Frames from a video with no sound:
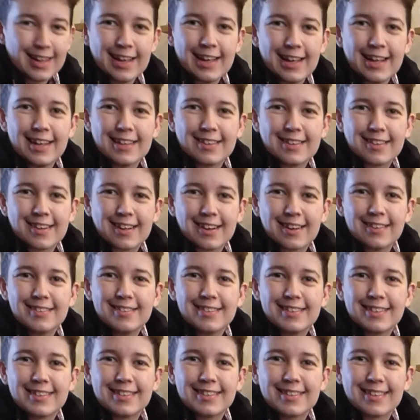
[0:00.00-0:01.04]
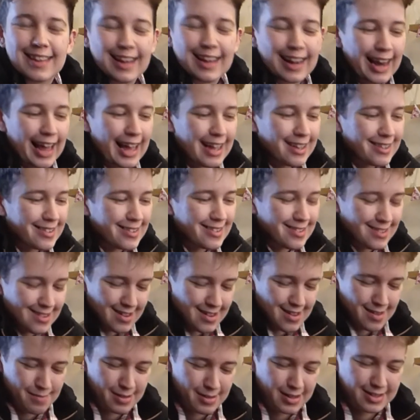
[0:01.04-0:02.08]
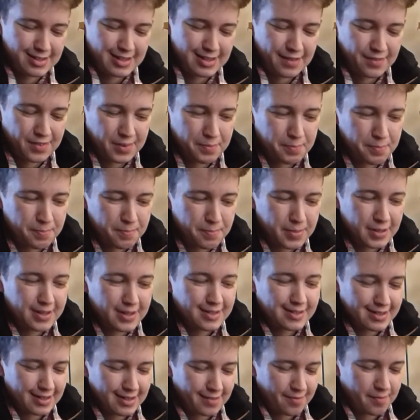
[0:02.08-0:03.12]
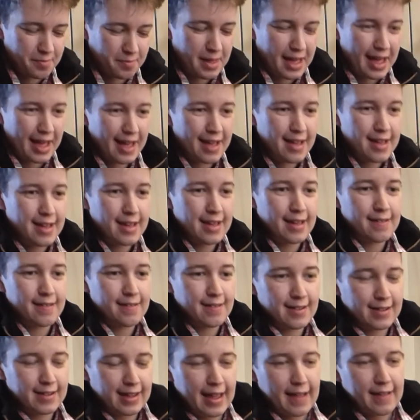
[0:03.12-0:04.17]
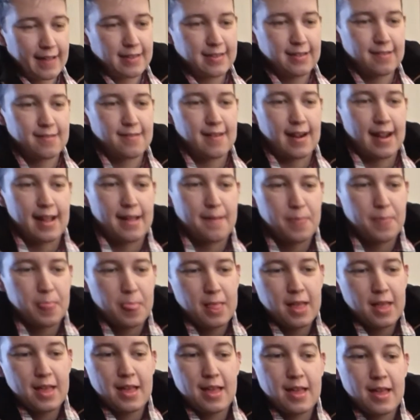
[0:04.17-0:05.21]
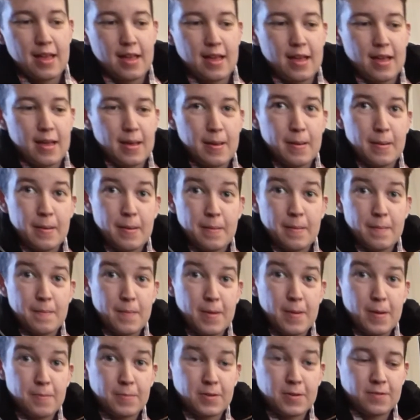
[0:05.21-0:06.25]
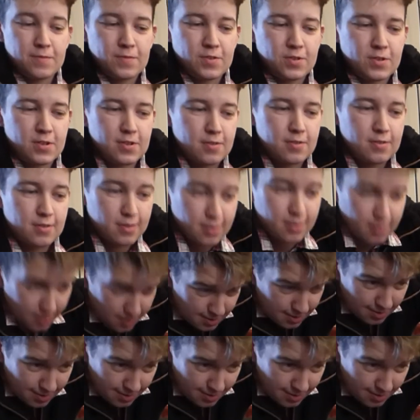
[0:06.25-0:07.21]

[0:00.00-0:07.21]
It's glued into the glass. I just have to burst it from there. Okay, so right. Moment of truth.